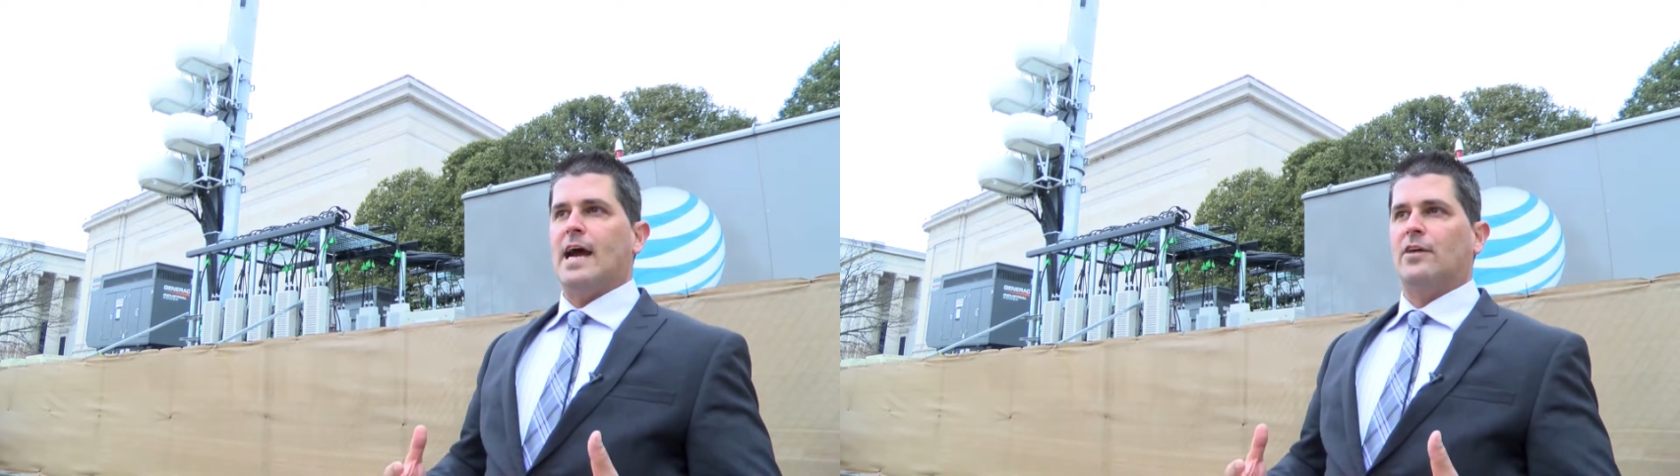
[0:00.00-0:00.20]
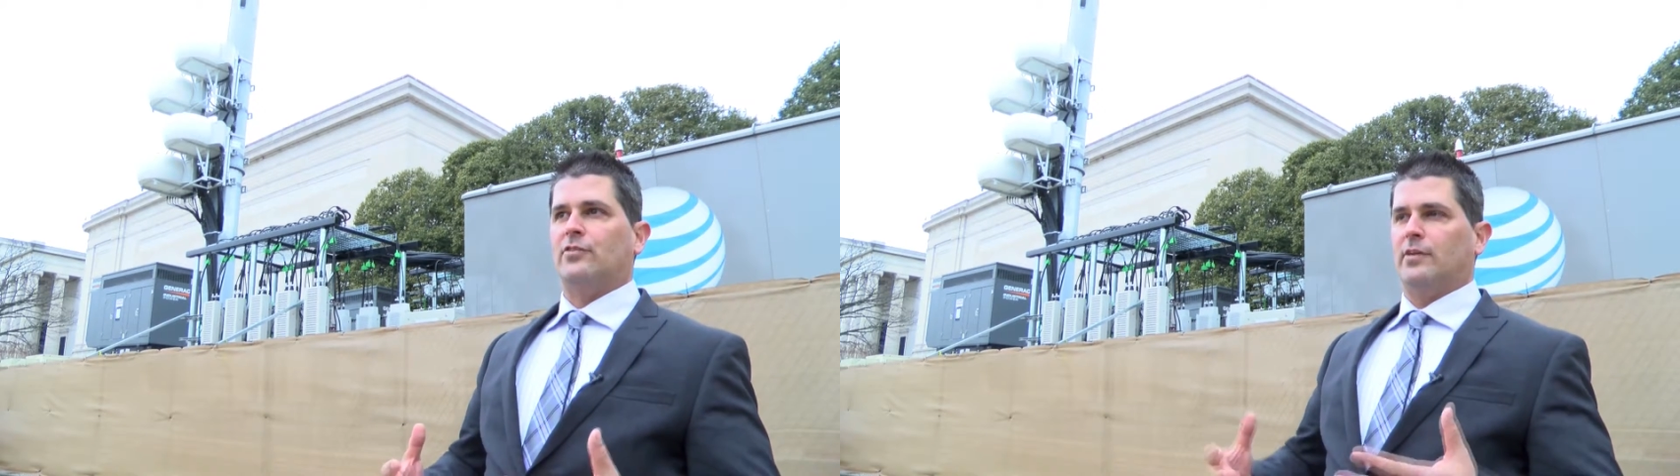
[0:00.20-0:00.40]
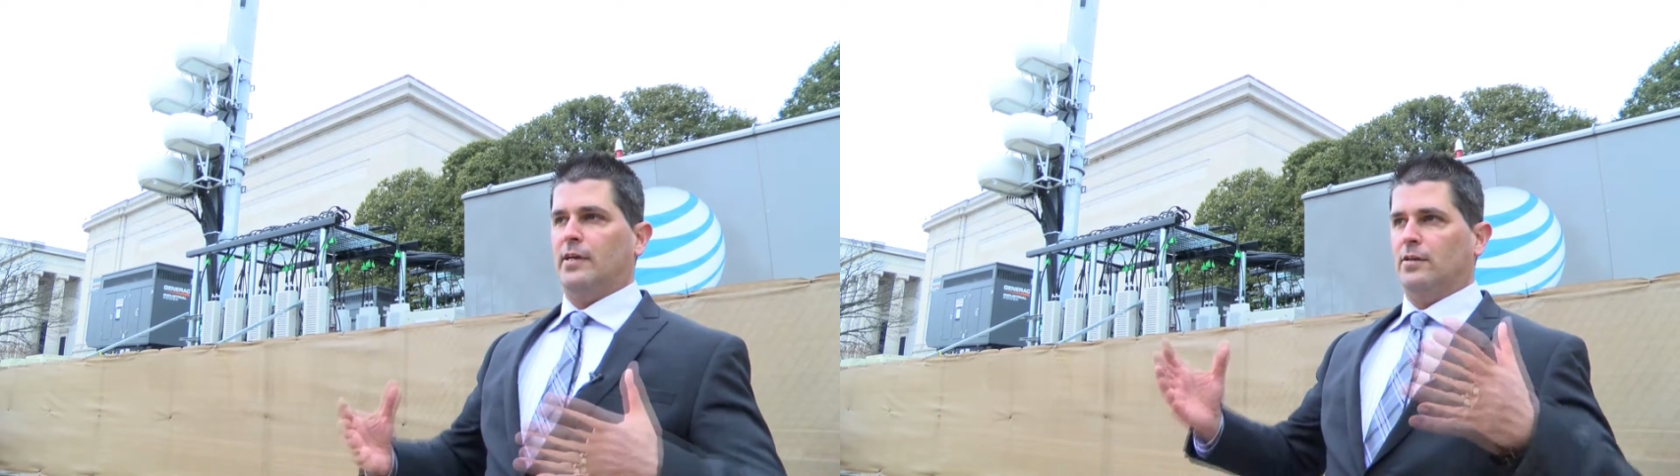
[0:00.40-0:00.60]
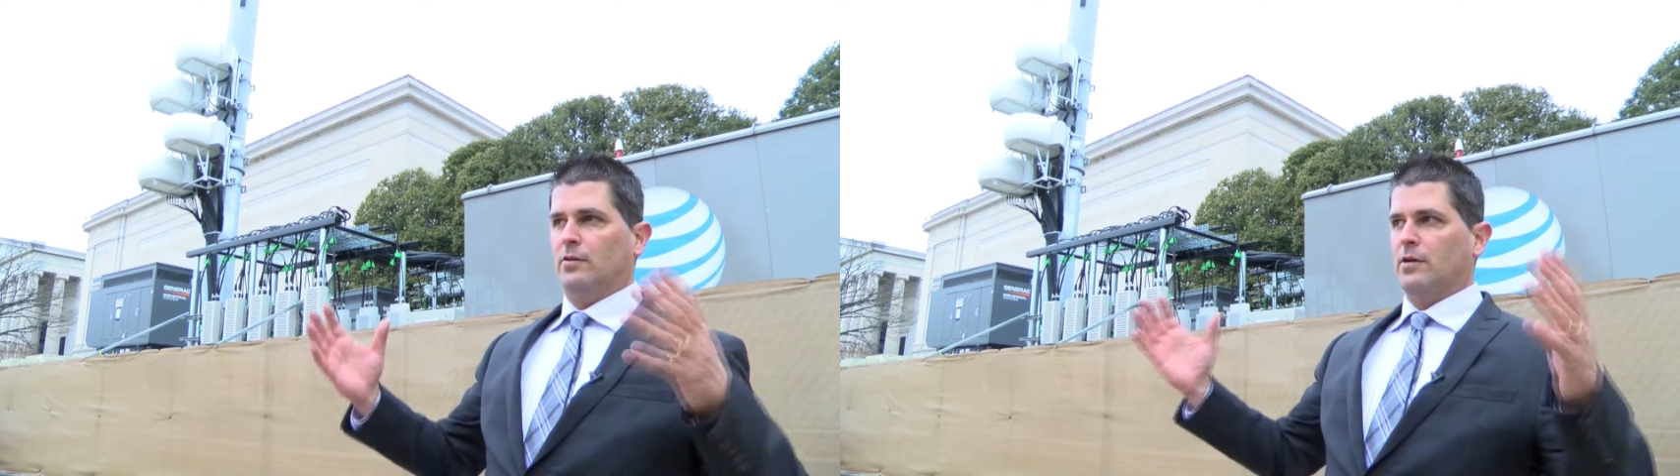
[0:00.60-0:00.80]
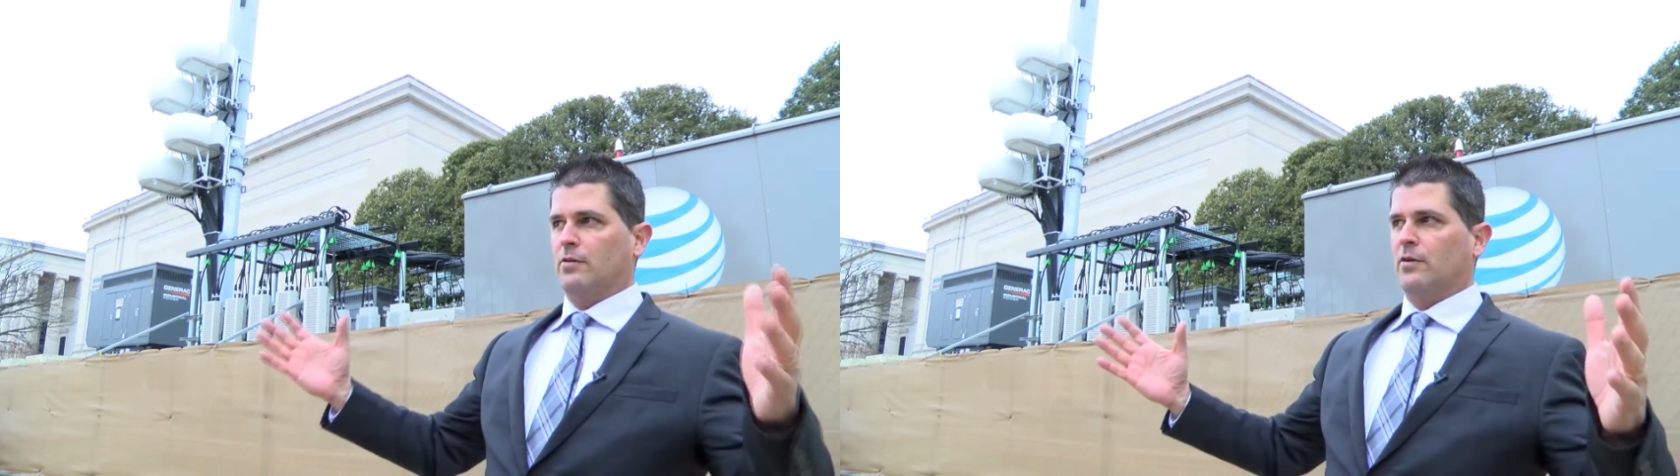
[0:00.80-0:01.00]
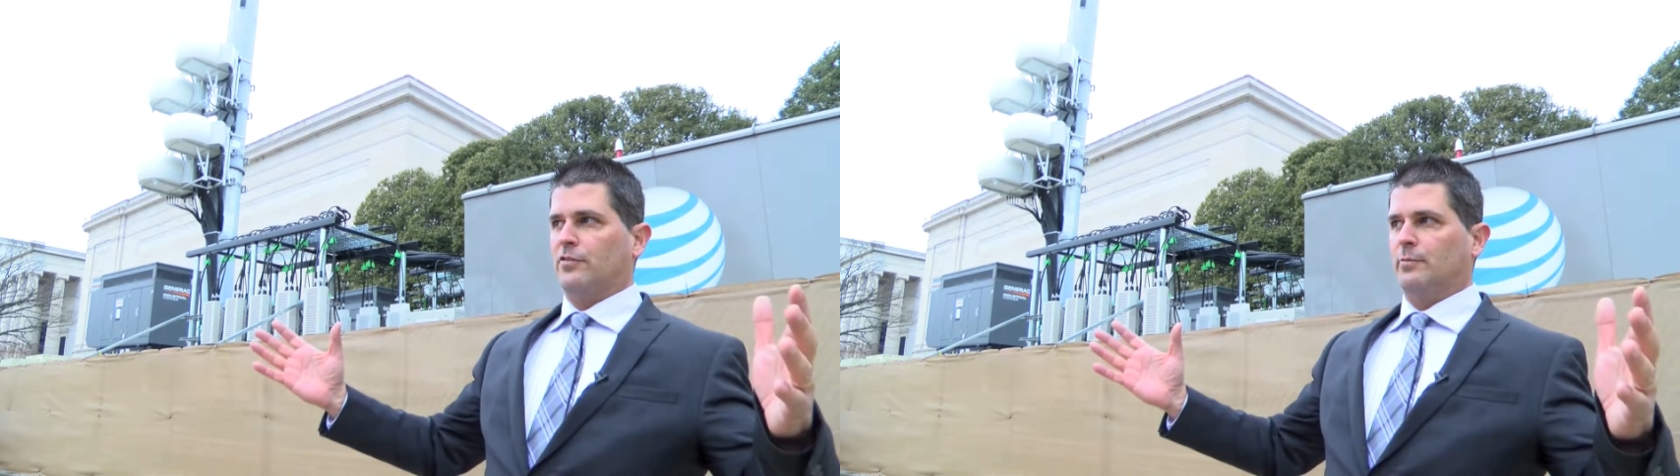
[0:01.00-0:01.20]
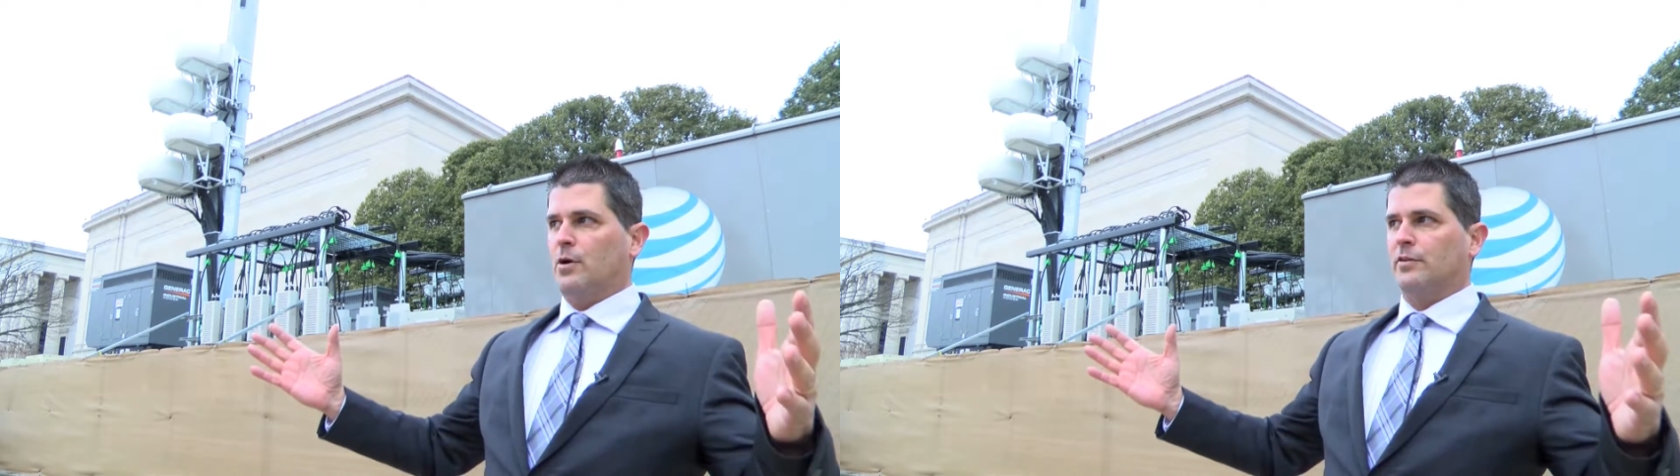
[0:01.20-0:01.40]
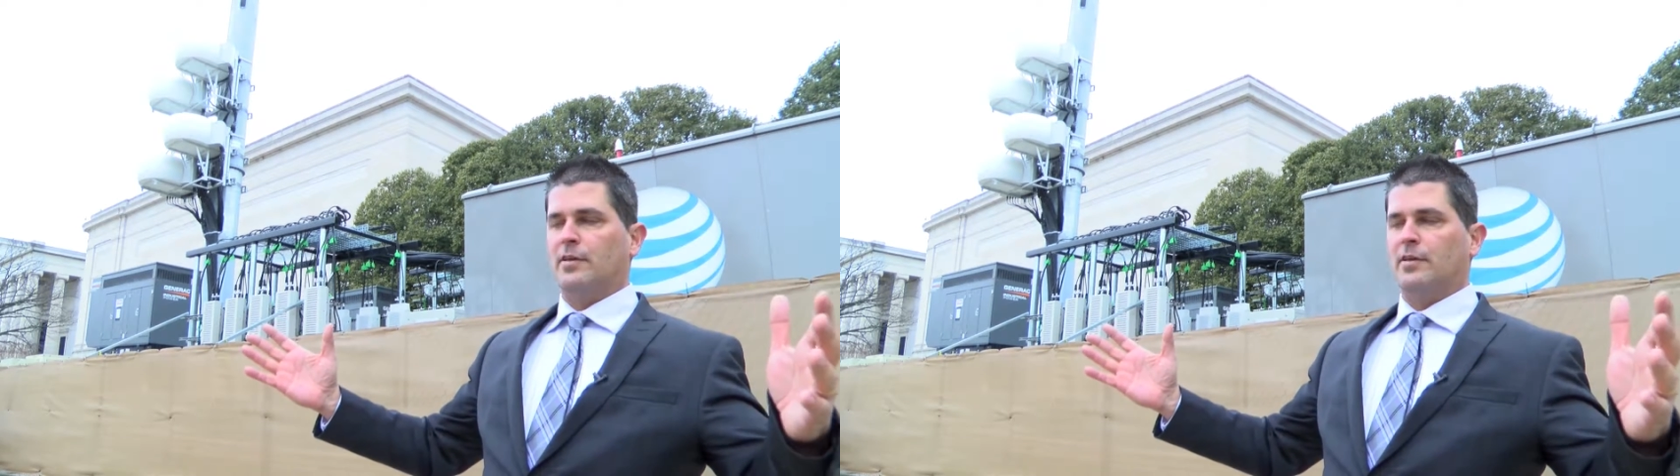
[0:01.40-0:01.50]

actually look across the mall.